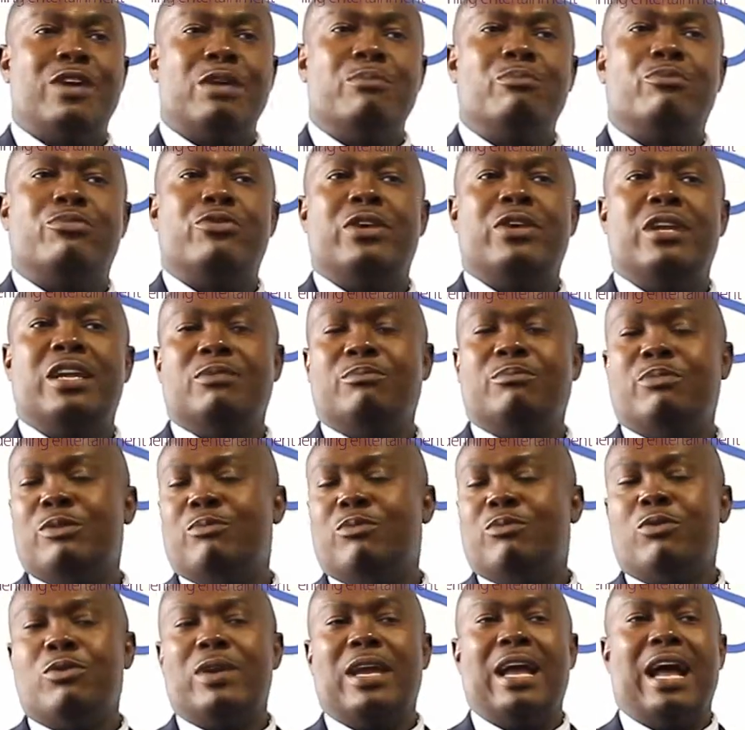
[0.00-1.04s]
and brilliant
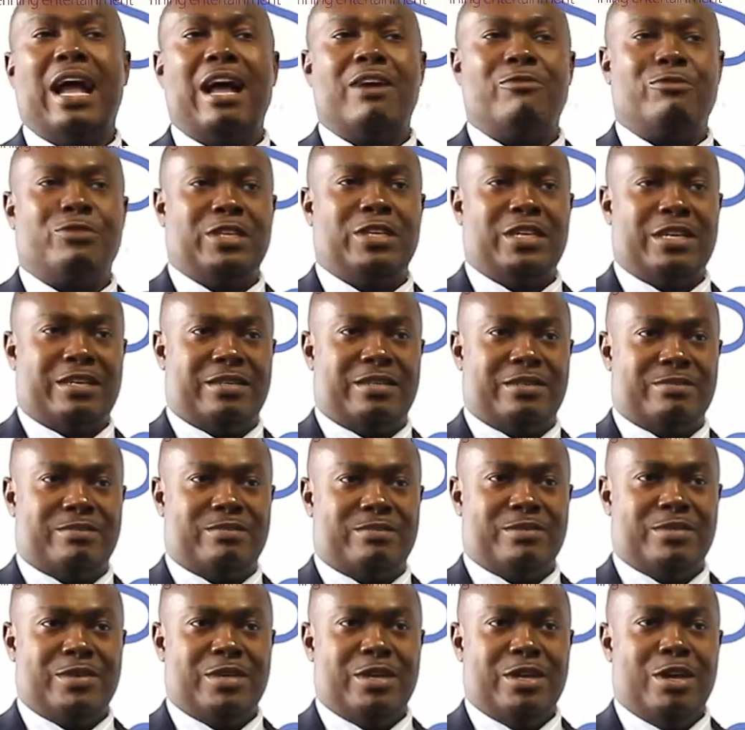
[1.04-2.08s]
people we have here.
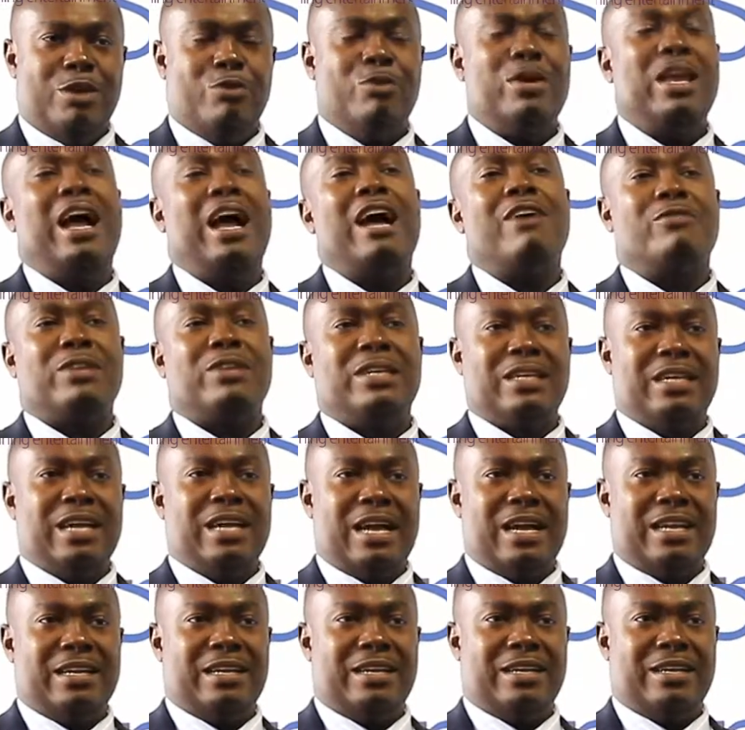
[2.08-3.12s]
We have in
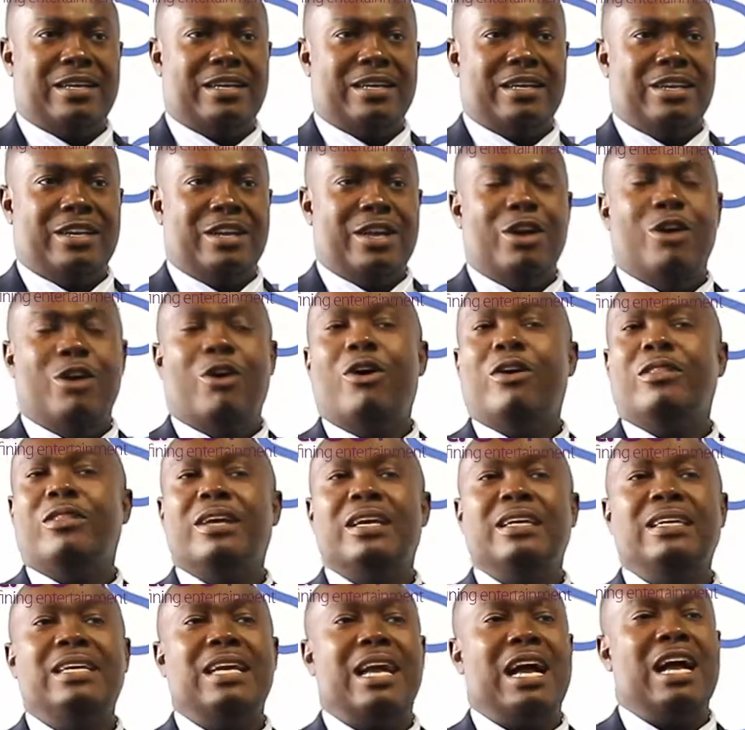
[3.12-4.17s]
Ghana. All
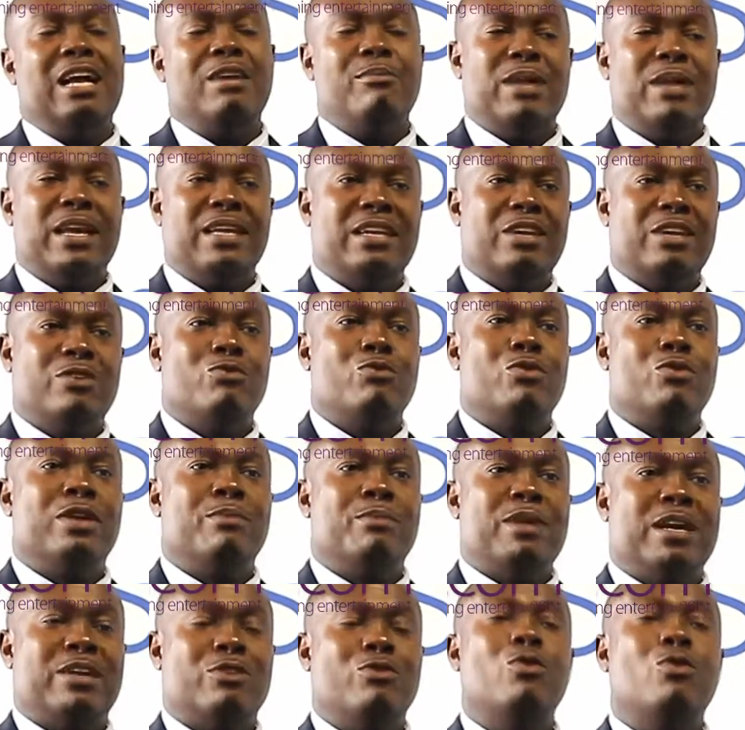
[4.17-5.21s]
the young men and
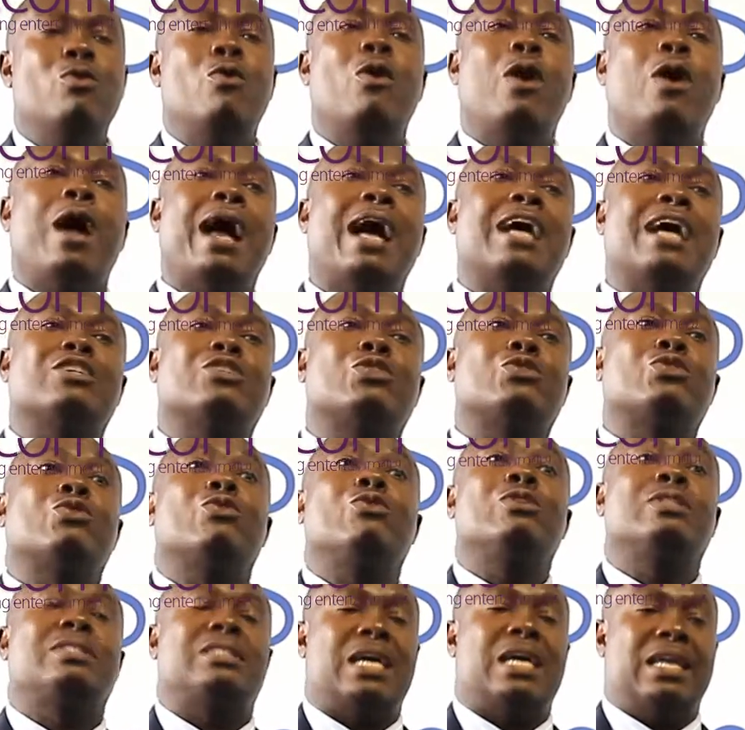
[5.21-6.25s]
women who are
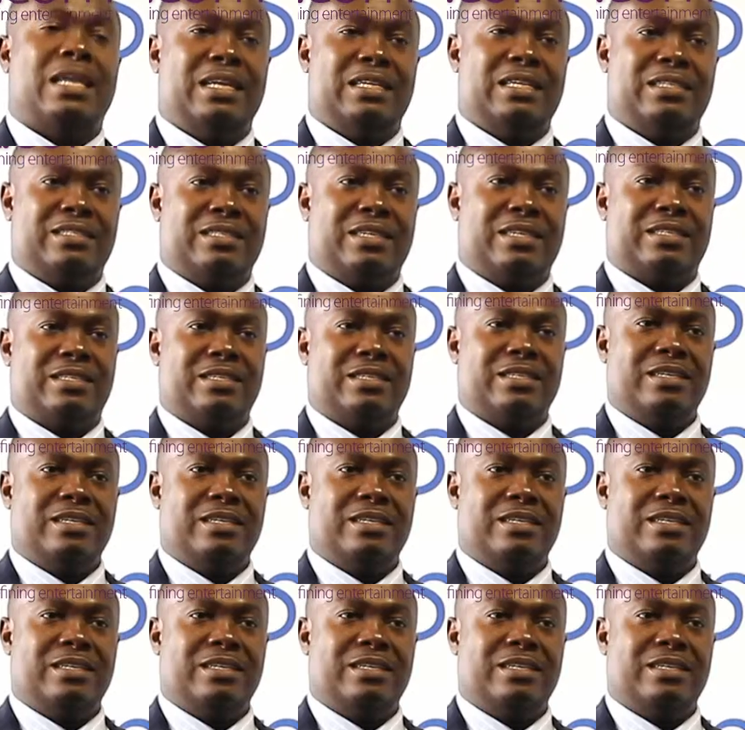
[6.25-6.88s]
so talented.